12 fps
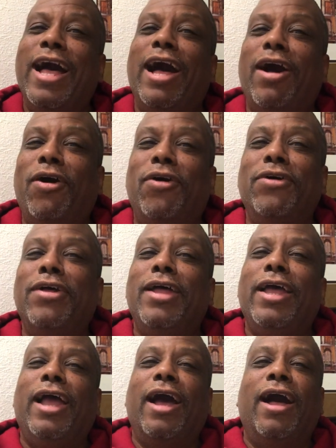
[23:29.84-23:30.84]
how
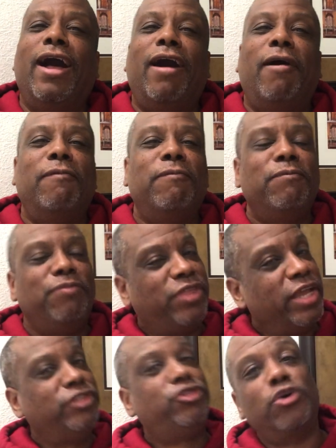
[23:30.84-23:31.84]
uh,
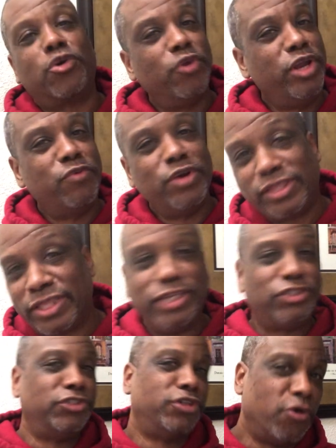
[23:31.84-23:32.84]
things you agree with,
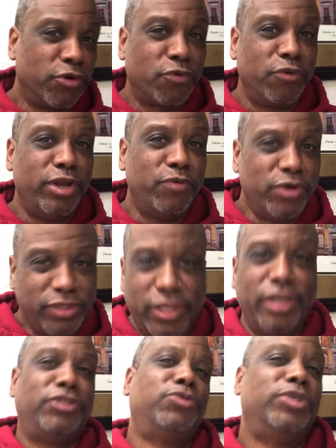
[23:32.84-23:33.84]
things you don't agree with,
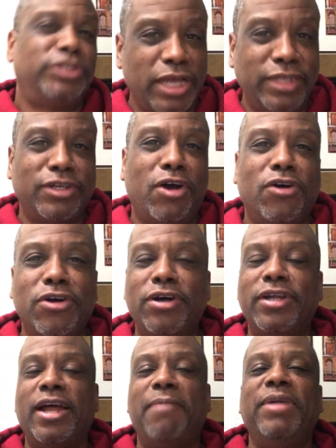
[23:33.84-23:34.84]
things you wish I'd talk
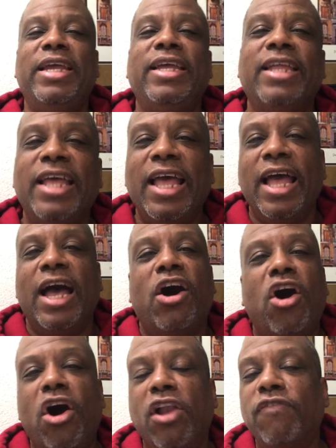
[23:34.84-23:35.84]
on. I mean,
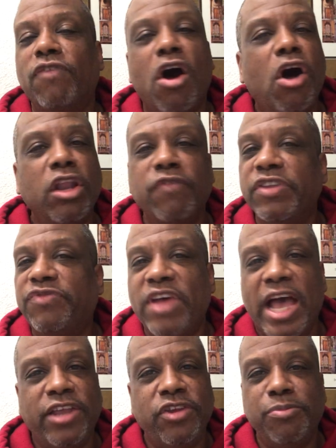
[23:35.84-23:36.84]
all of all of its
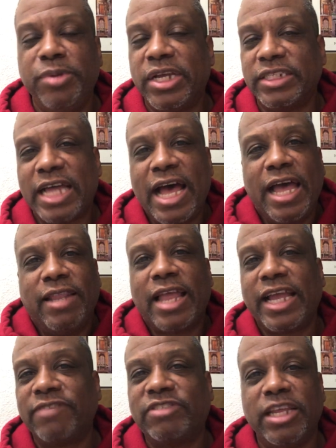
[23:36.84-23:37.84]
value because I,
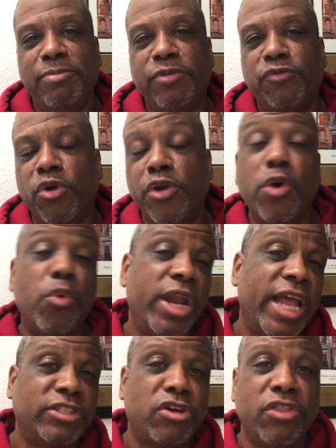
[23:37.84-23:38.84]
like I've said before, no one
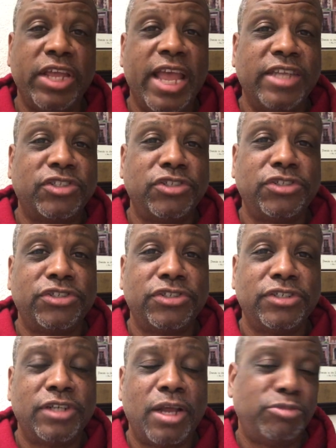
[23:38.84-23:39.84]
has all the answers.
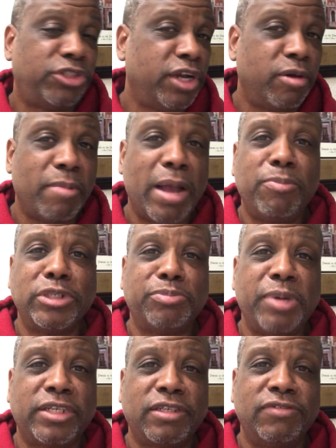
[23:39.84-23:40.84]
I'm sharing my
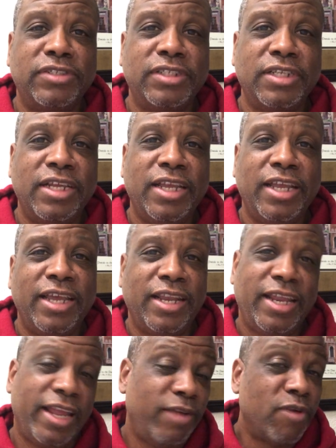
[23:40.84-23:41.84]
perspectives
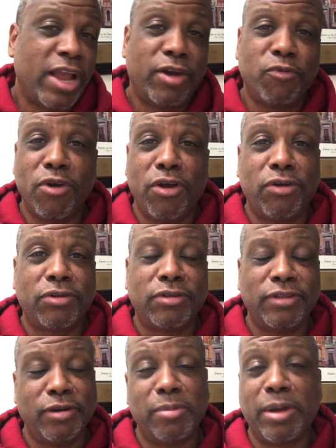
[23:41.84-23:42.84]
and they ain't right or wrong.
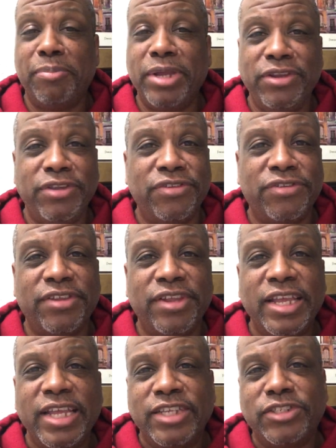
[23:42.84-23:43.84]
They're my opinions.
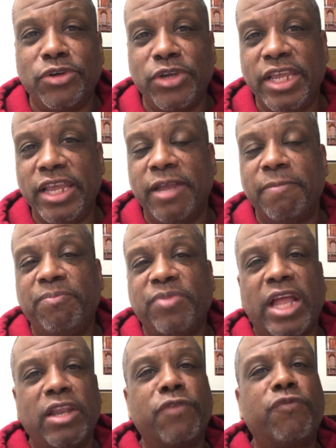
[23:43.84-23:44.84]
So again,
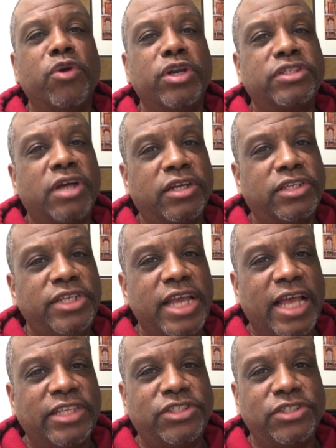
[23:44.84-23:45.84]
I look forward to talking to you
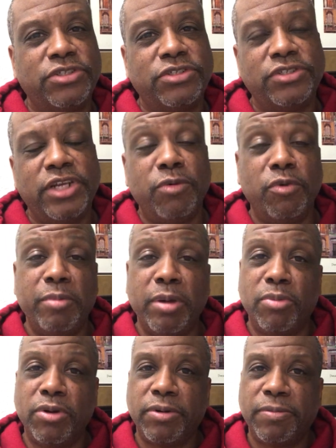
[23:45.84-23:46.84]
guys soon. And
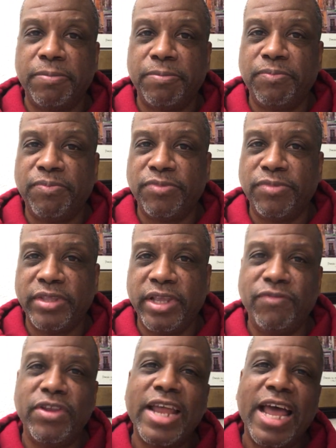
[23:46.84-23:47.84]
remember,
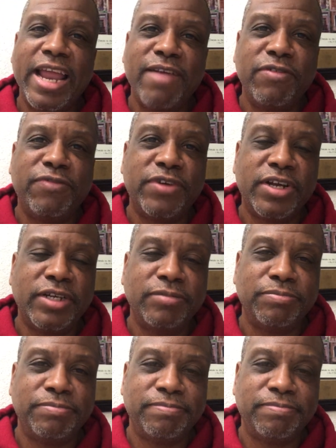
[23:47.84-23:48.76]
if you're not having fun,